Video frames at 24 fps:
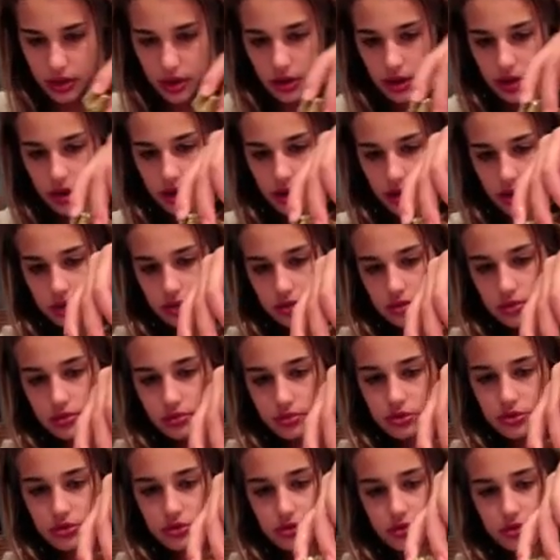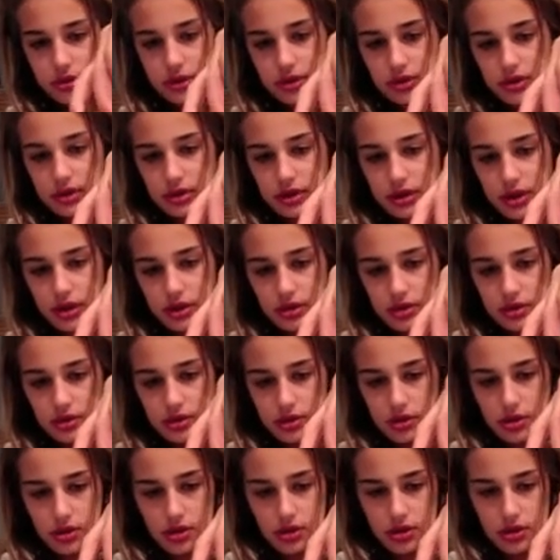And choose a
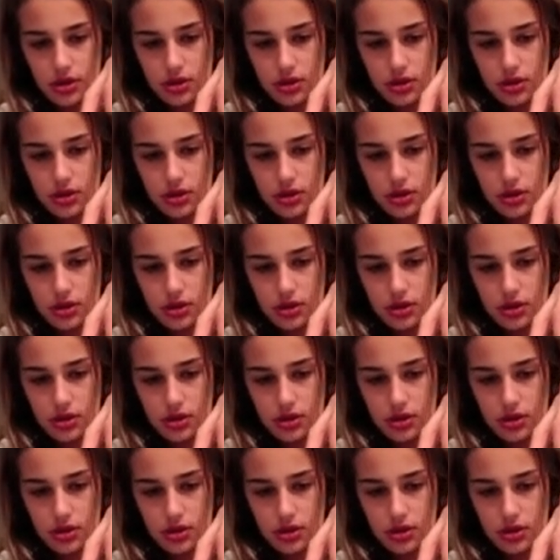center.